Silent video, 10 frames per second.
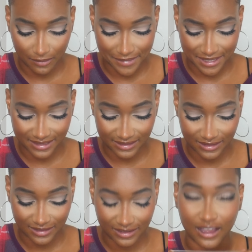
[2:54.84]
but
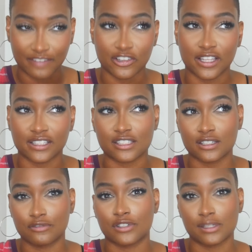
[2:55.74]
I feel like that's
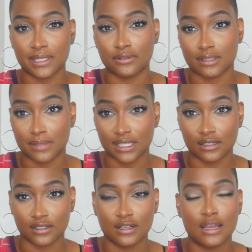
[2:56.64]
good for somebody who's a
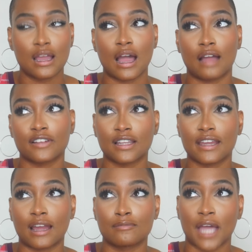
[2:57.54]
beginner. I feel
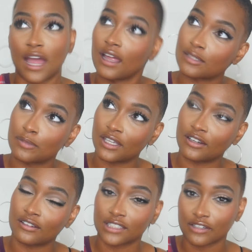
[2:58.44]
like I'm past
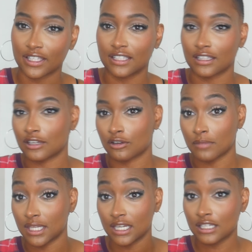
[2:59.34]
beginner, definitely in the
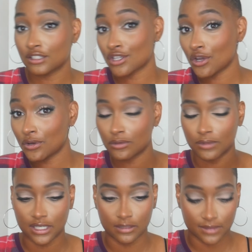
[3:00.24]
intermediate zone
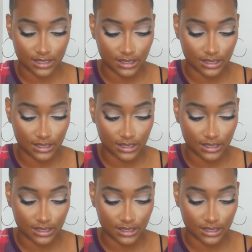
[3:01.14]
when it comes to